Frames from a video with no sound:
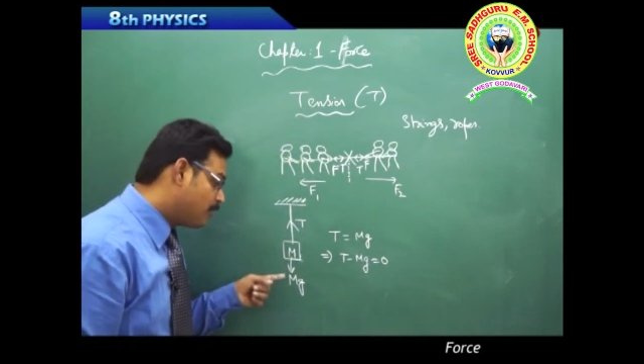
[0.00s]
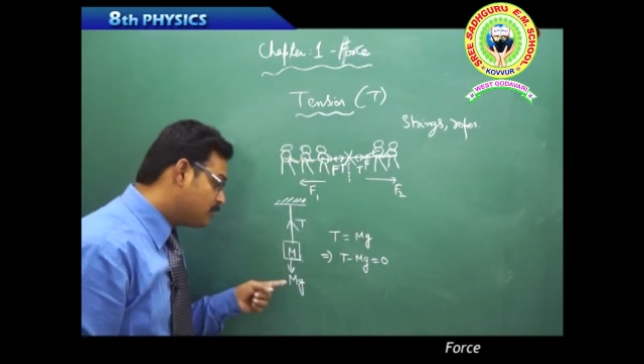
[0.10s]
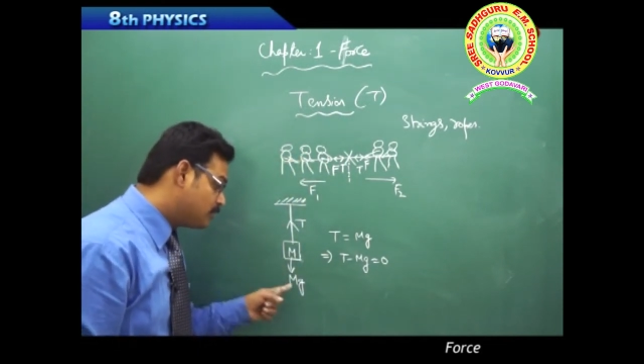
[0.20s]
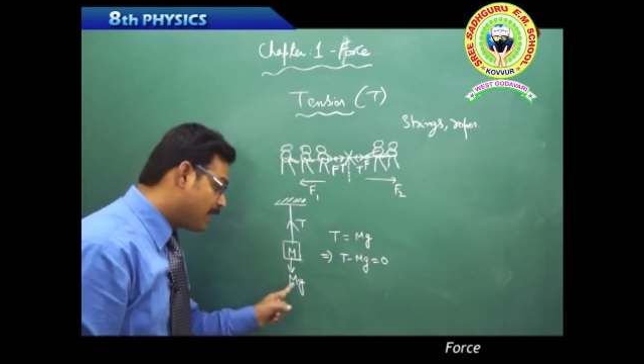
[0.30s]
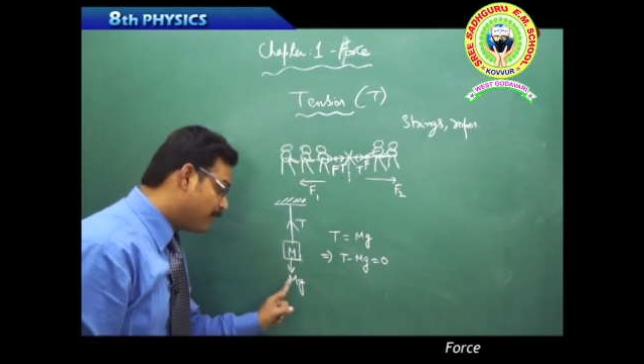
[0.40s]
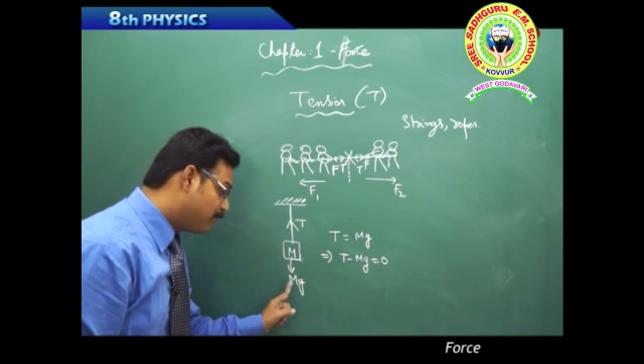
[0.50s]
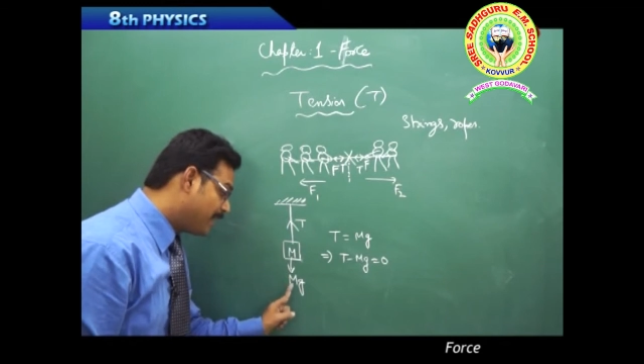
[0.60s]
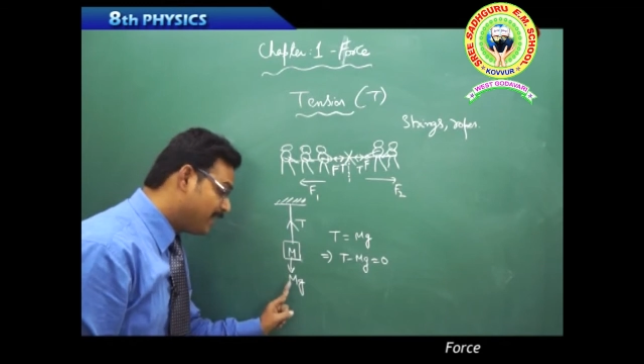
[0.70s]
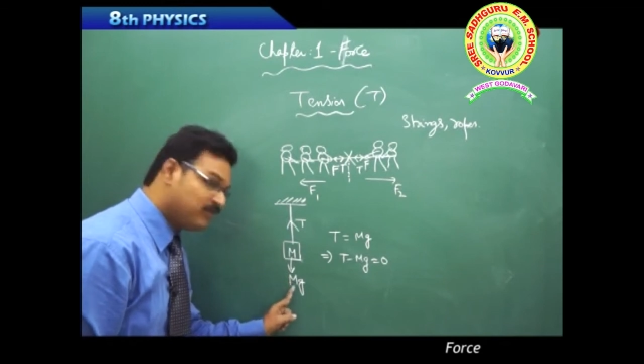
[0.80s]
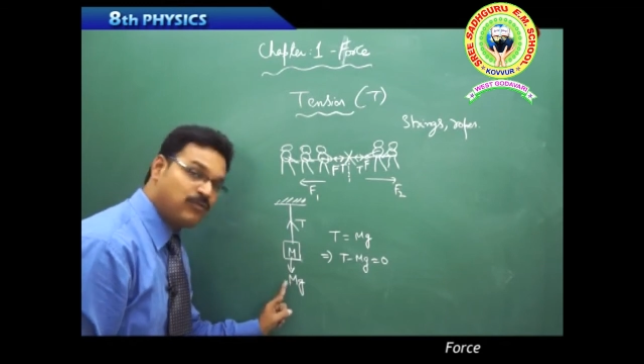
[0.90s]
opposite to
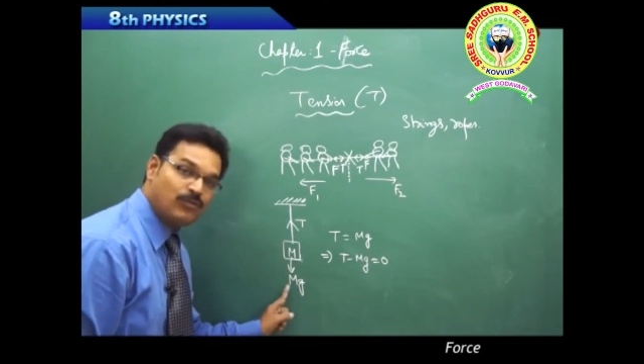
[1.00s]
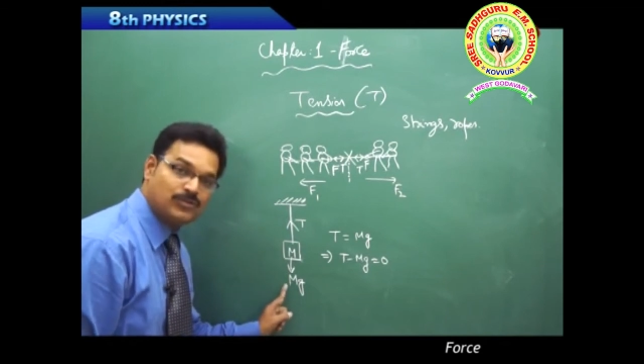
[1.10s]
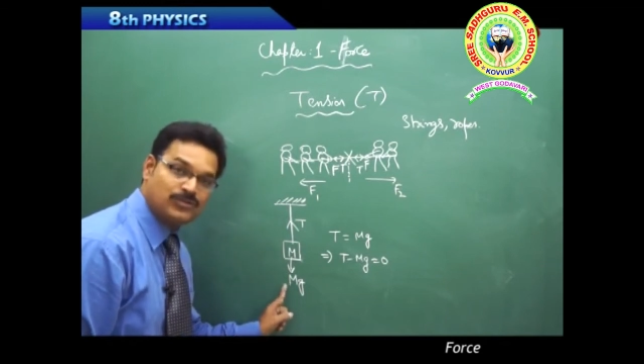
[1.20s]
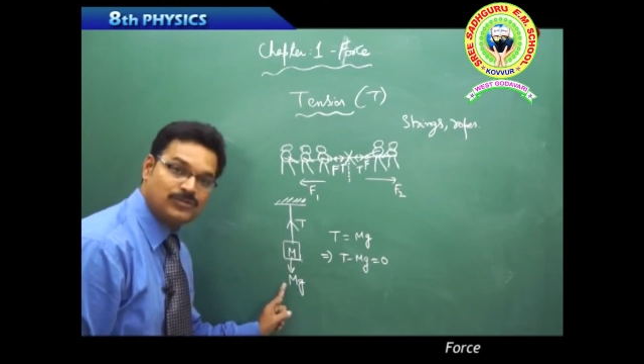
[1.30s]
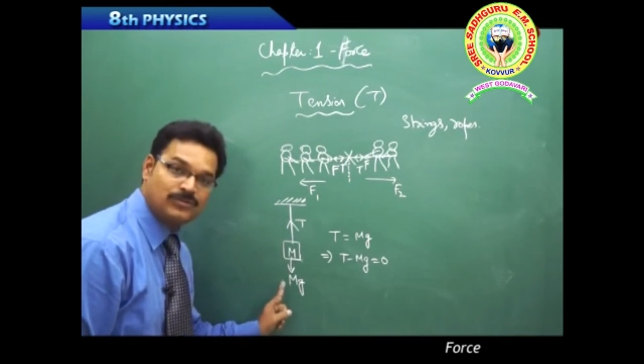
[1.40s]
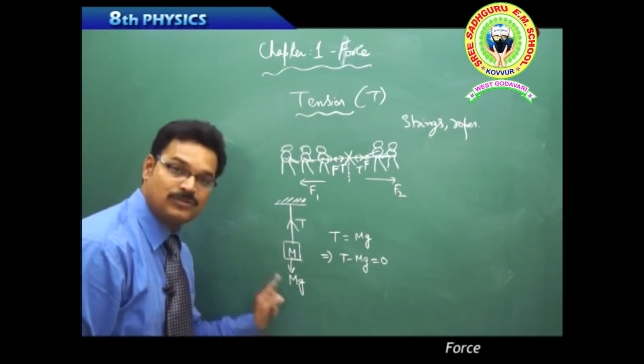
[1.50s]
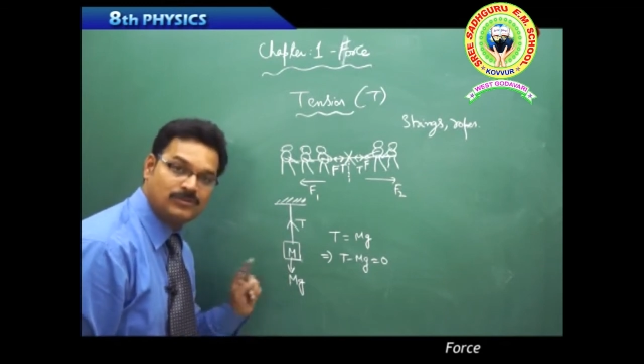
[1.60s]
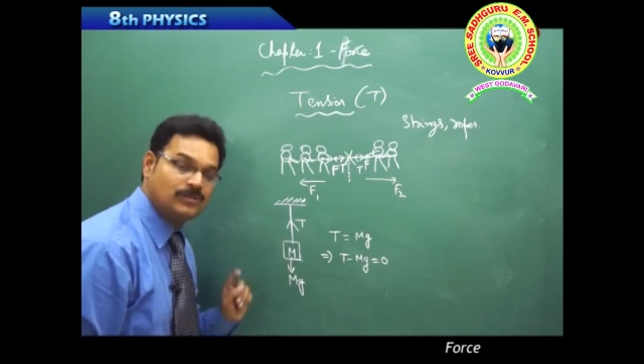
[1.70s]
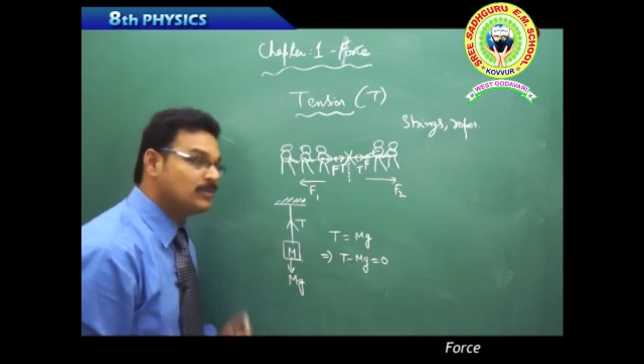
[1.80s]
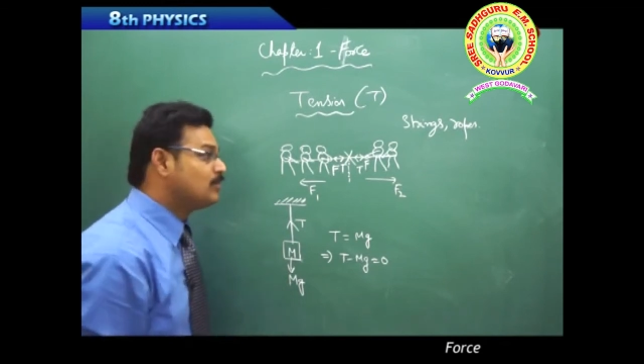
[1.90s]
applied force.
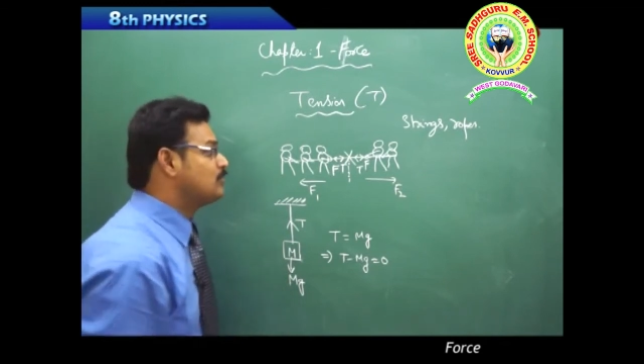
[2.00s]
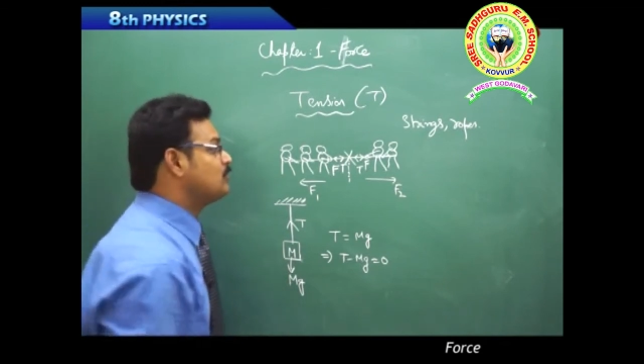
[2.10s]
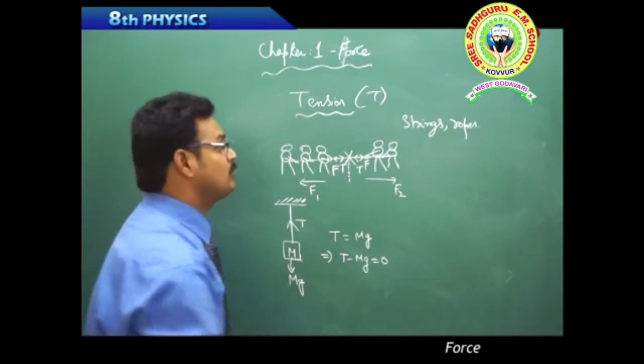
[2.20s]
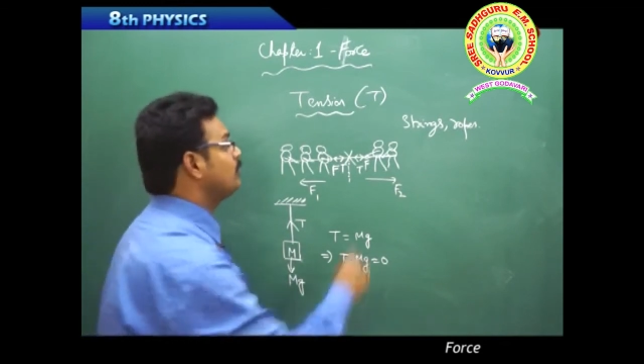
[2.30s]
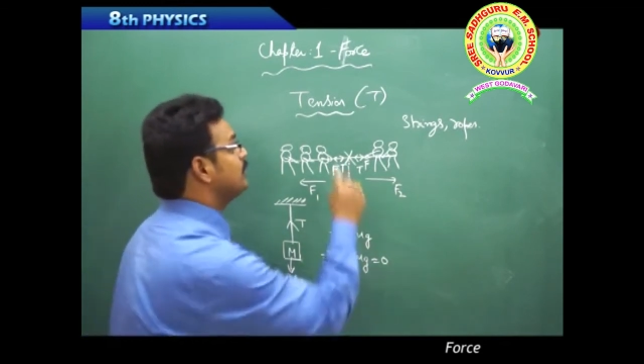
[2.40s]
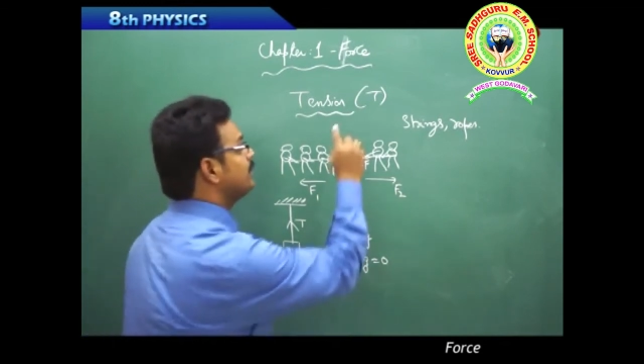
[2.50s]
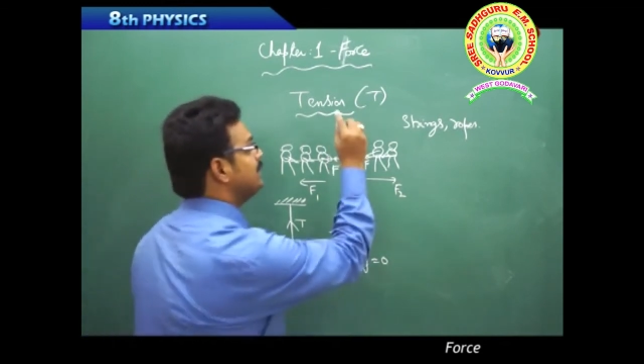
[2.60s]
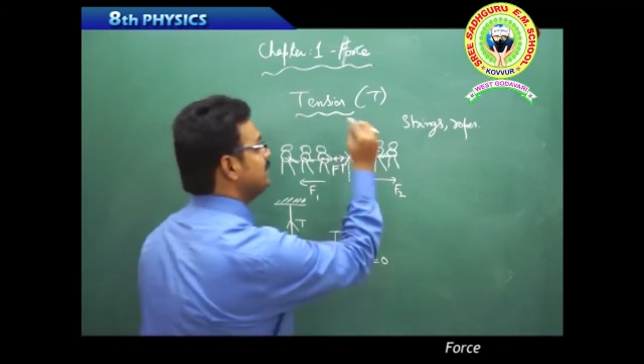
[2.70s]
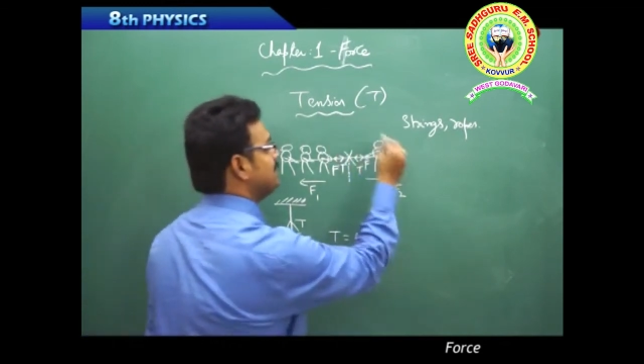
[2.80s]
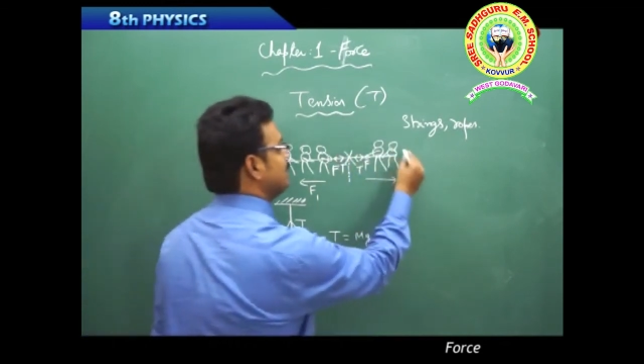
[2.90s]
So it